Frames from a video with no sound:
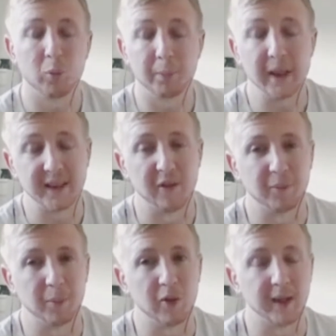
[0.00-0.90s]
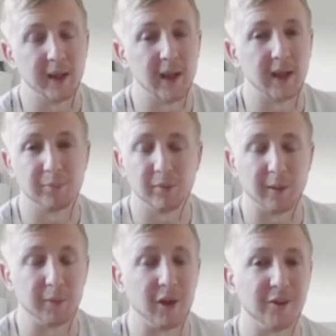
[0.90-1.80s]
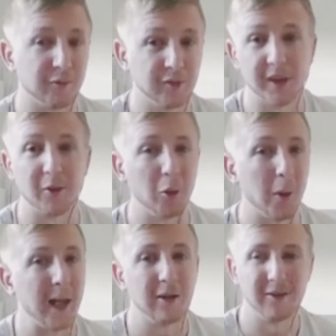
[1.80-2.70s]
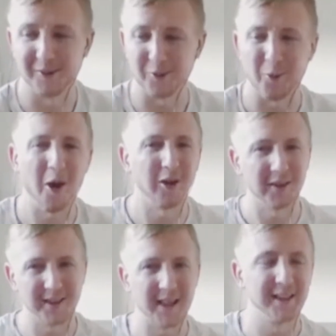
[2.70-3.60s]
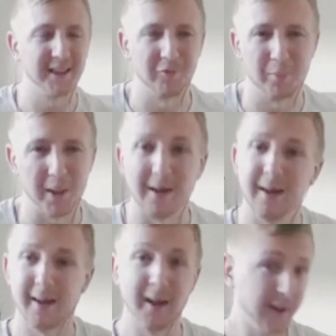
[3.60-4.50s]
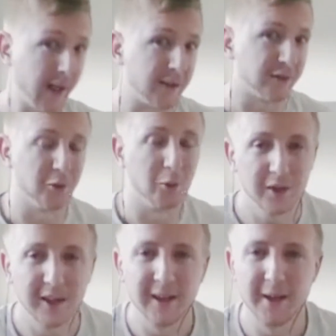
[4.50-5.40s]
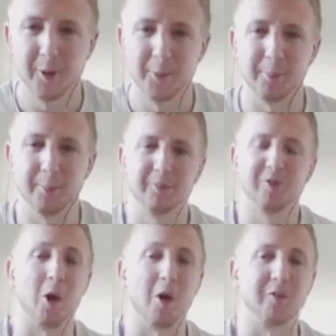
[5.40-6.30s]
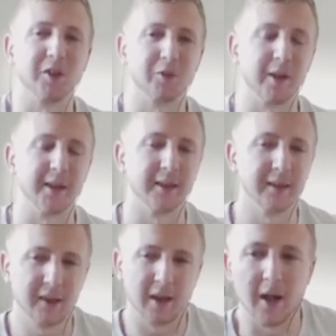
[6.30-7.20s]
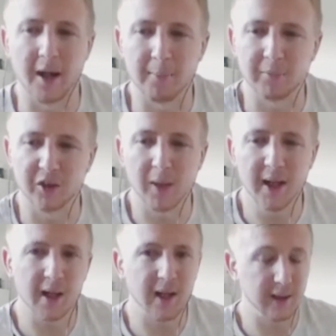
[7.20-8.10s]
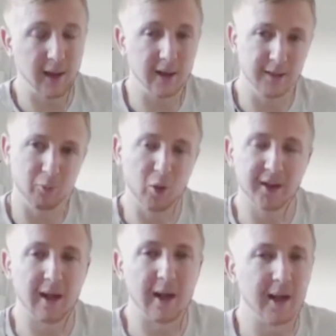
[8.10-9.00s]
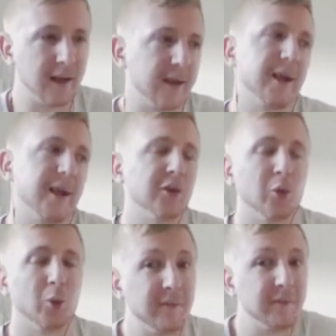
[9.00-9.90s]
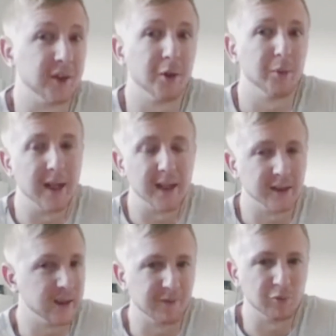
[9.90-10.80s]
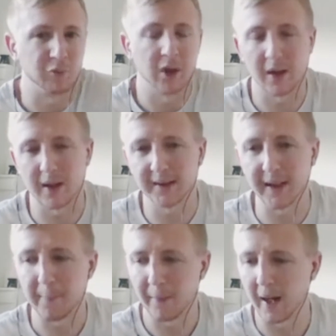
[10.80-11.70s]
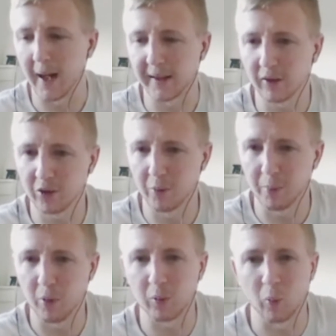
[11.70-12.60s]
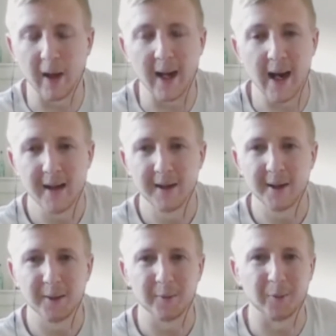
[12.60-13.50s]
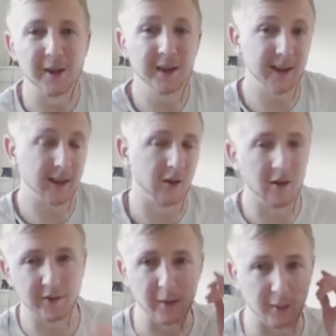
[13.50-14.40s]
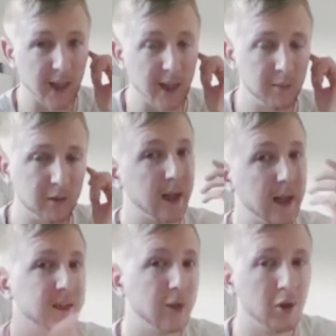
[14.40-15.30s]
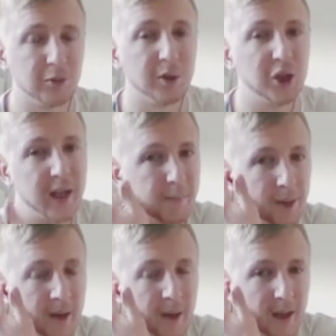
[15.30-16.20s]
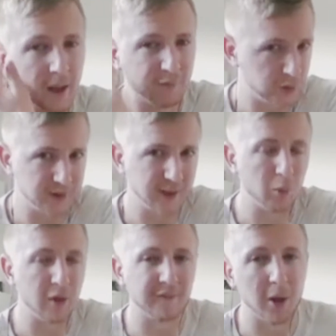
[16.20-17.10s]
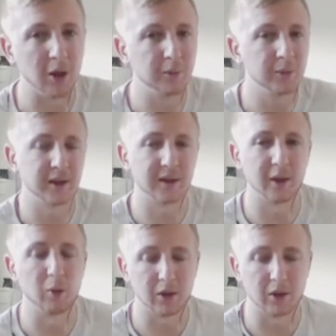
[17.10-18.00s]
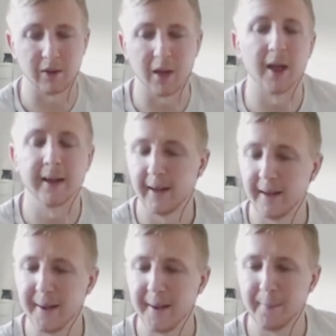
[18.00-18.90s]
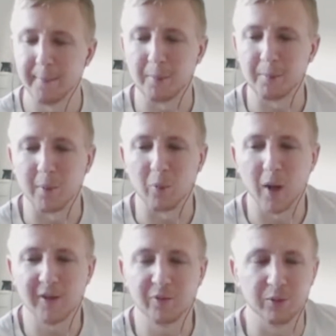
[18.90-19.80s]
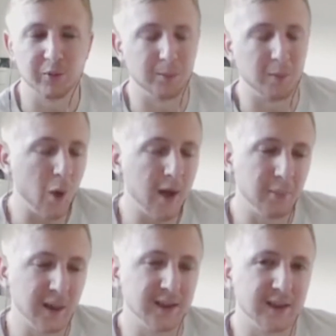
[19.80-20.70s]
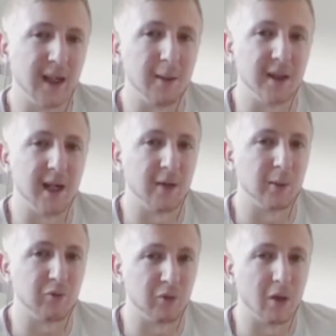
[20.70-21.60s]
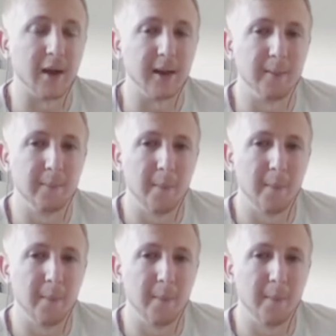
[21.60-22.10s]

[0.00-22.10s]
being self-employed, I um, and obviously all all holidays have been cancelled for obvious reasons. Um, so I, I, worked out I hadn't had annual leave for two years. I didn't even realise it, and it got to a point where when this second lockdown came and I had to close my gym, and of course I still work from home because I still work online. But my wife, my wife basically sat me down and went, "Right,